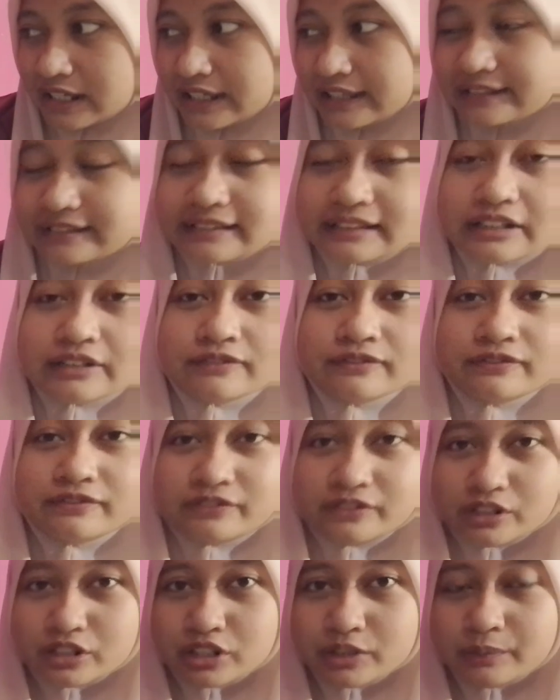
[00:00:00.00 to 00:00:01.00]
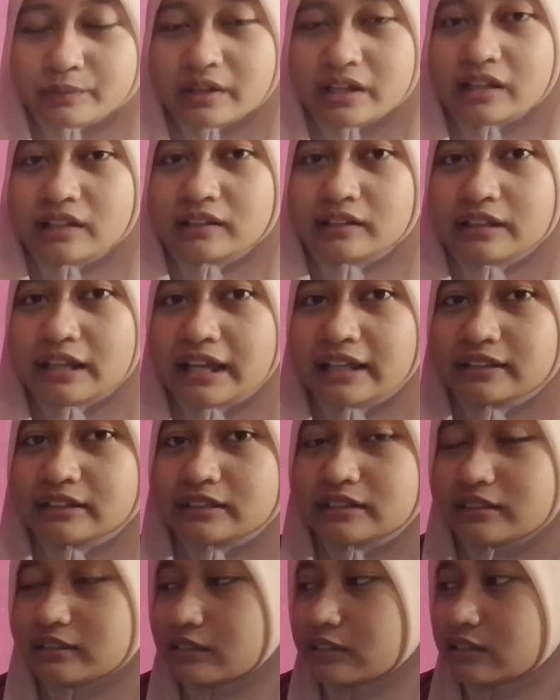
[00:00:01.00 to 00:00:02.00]
is a verb
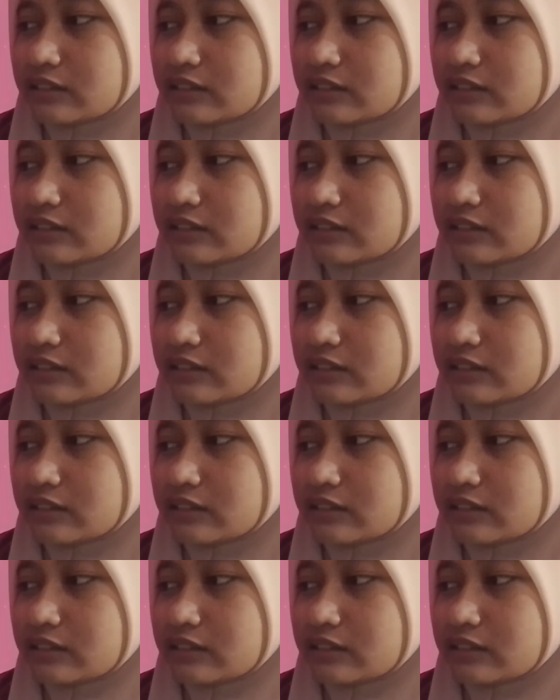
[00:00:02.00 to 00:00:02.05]
that